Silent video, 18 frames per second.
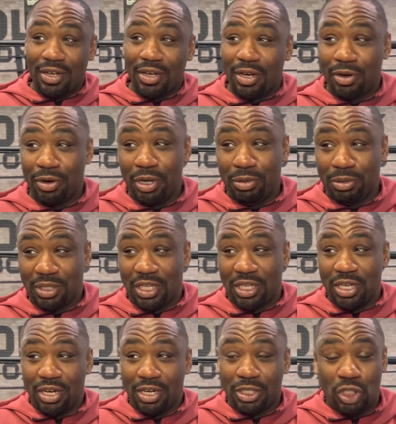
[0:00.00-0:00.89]
well, he was the
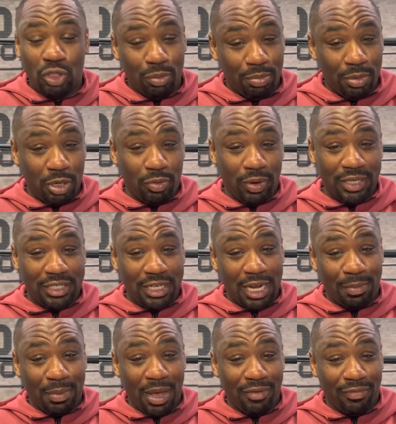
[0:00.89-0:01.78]
youngest super middleweight
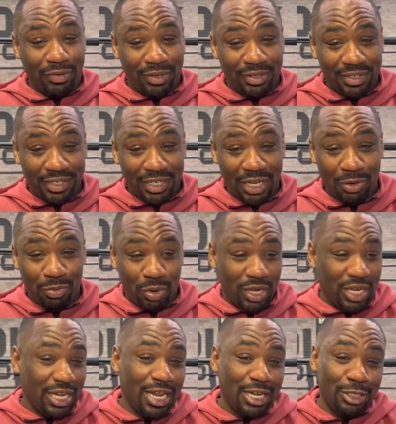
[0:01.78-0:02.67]
champ ever. He
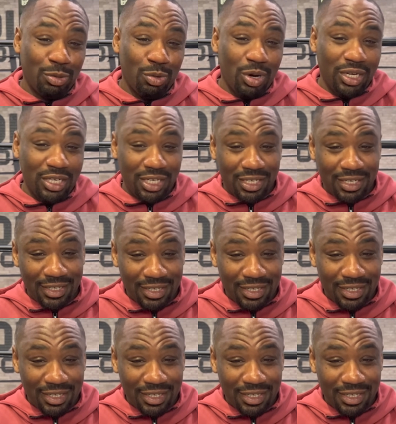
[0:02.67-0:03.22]
won it at 20.